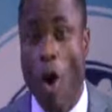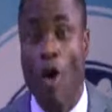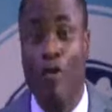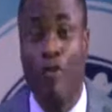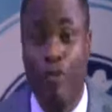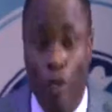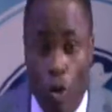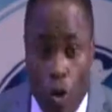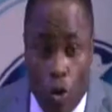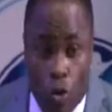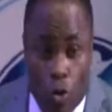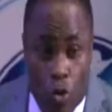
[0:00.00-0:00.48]
or
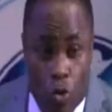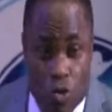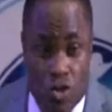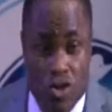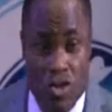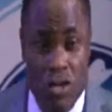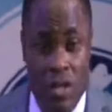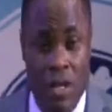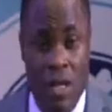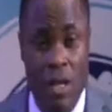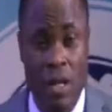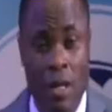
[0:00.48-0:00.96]
for
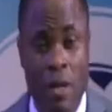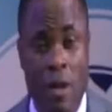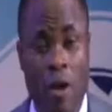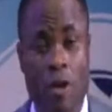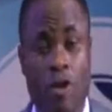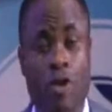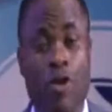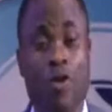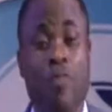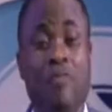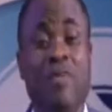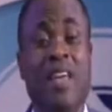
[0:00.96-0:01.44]
good.
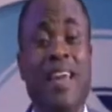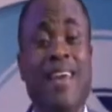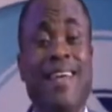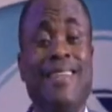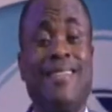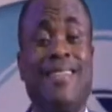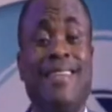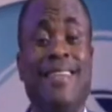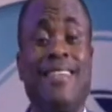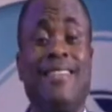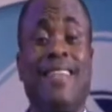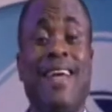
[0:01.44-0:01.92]

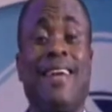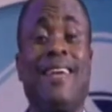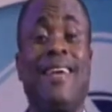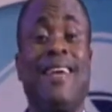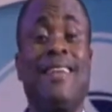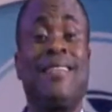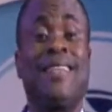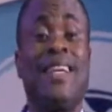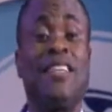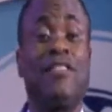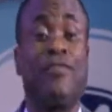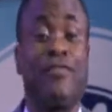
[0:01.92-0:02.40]
Humility is the
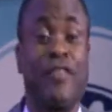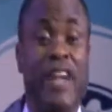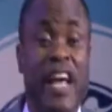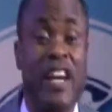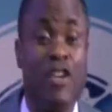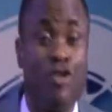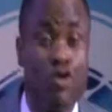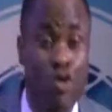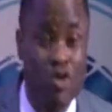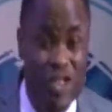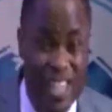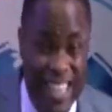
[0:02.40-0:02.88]
greatest friend you